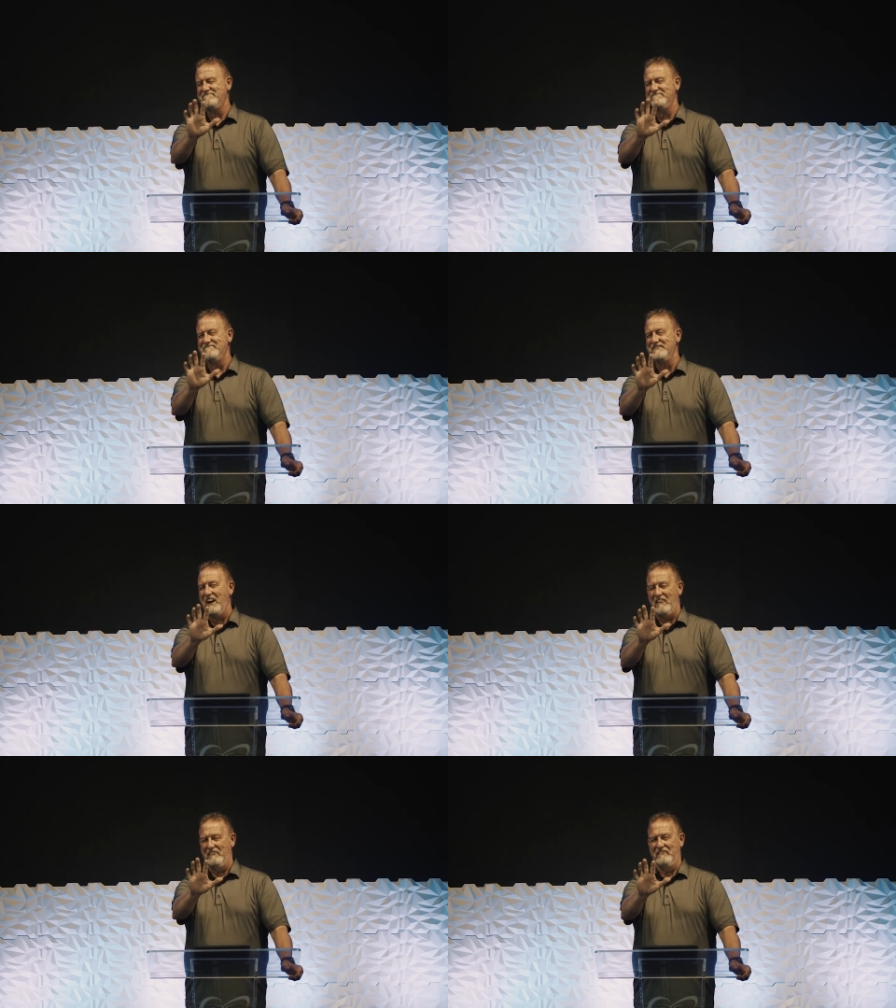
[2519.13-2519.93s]

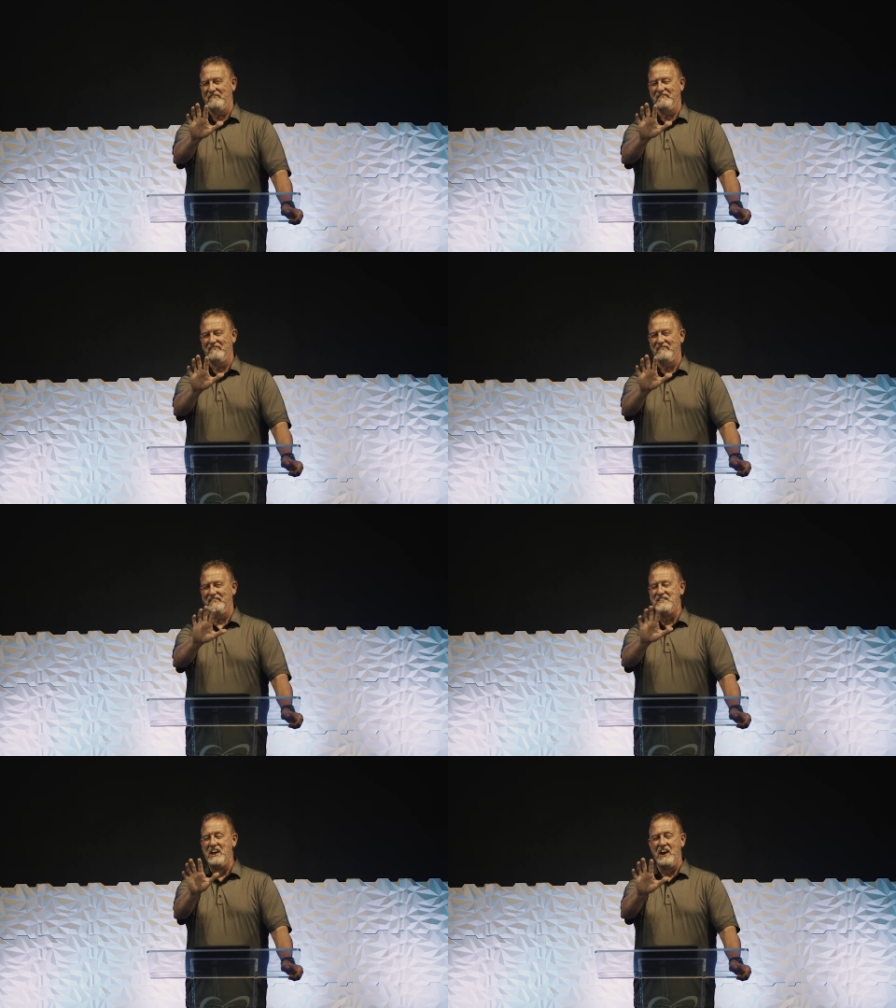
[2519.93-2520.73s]

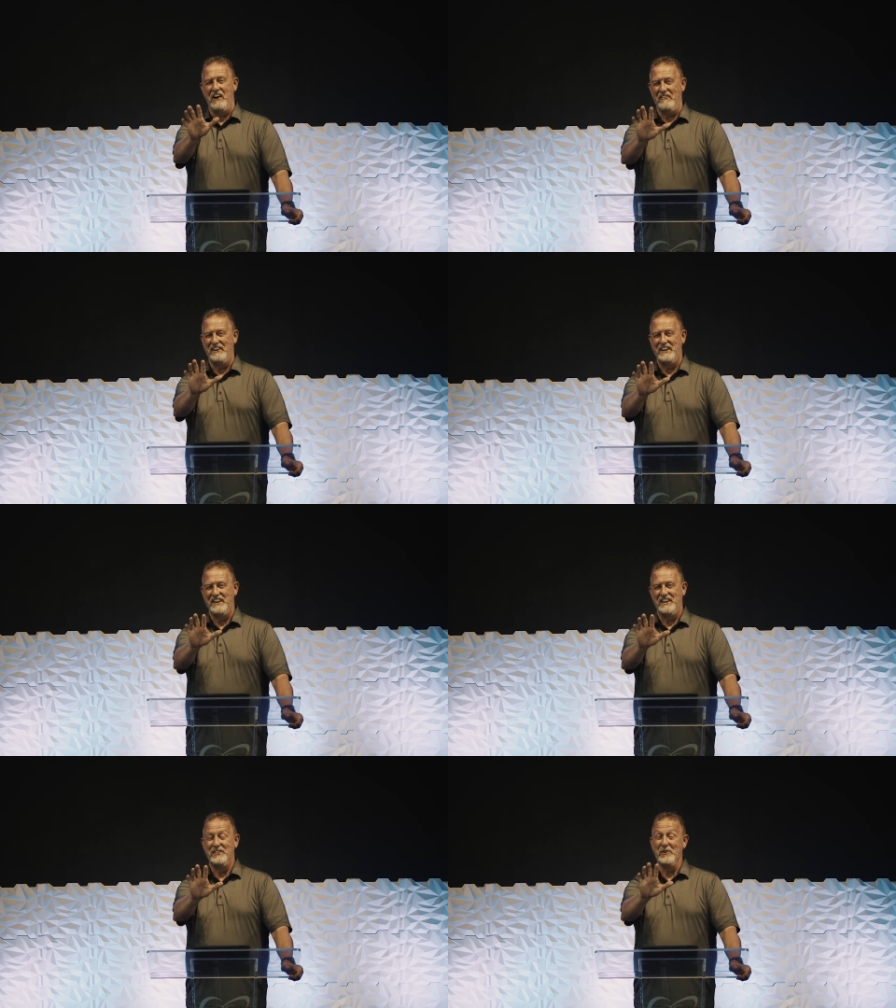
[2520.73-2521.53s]
they're
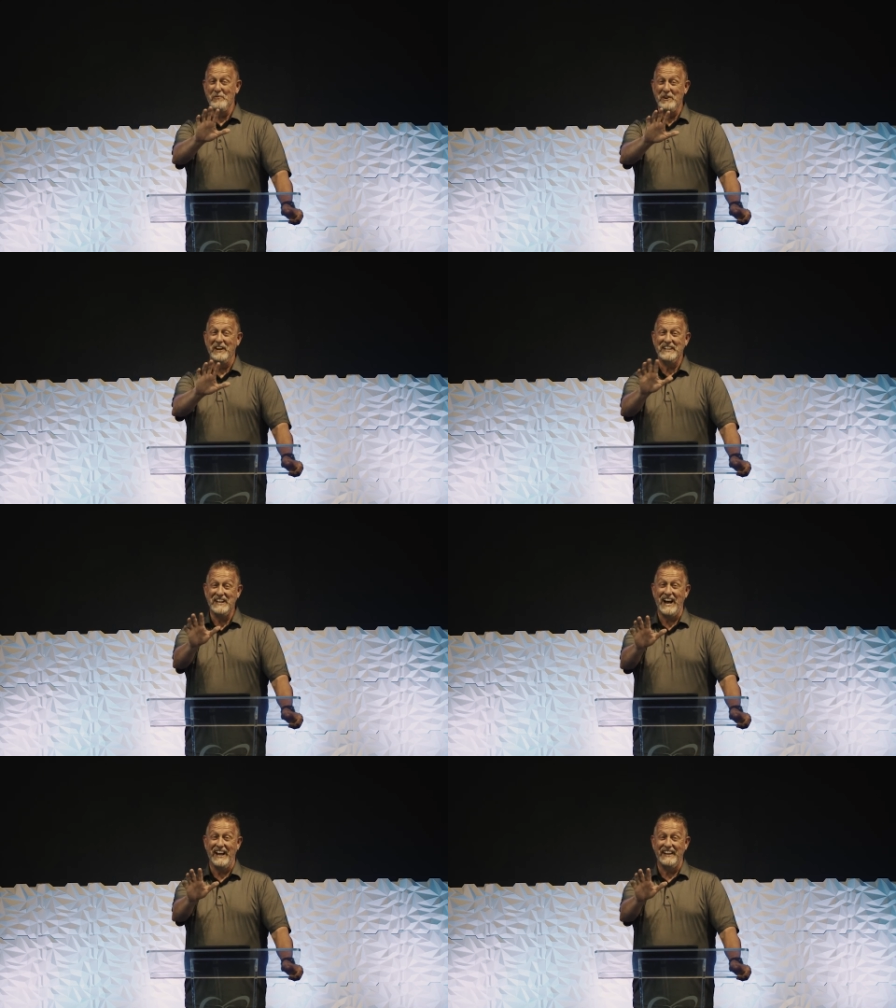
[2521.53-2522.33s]
really
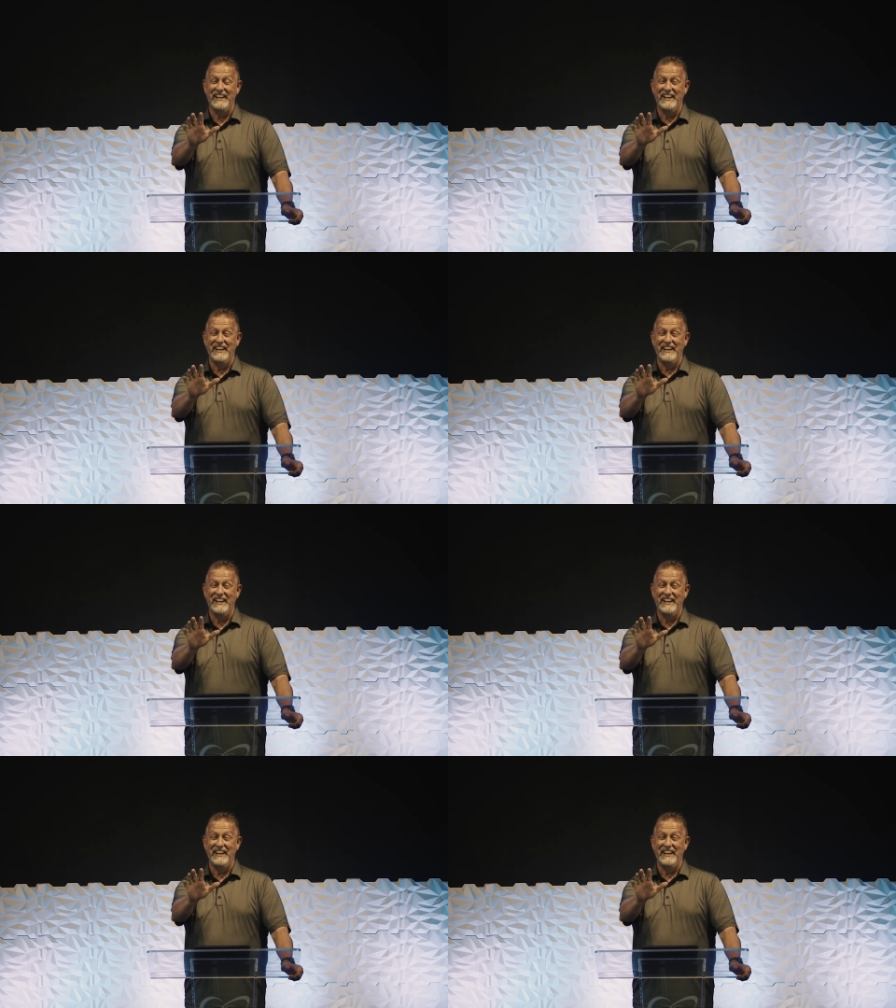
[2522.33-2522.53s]
not.